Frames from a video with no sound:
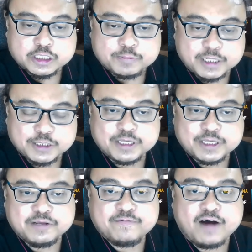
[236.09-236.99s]

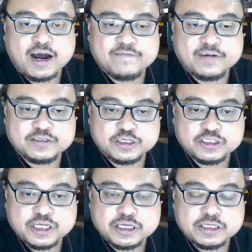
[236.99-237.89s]
Specifically for IFRS
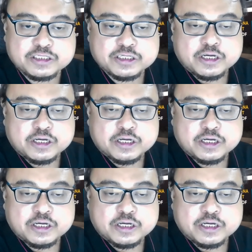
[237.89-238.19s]
16,